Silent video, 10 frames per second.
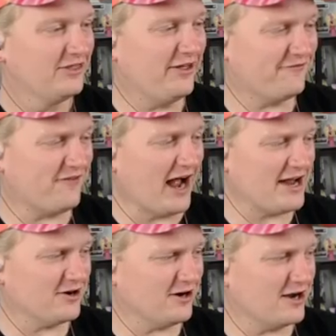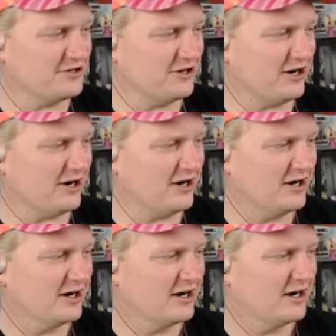The fire on your?
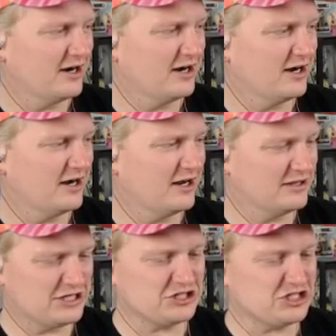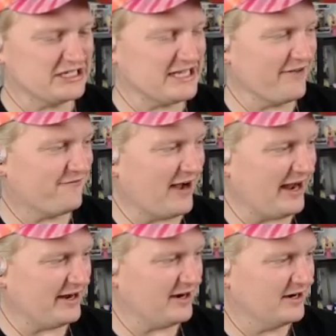Did she say
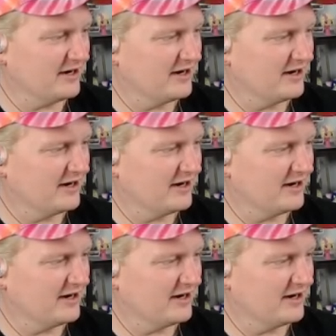fire?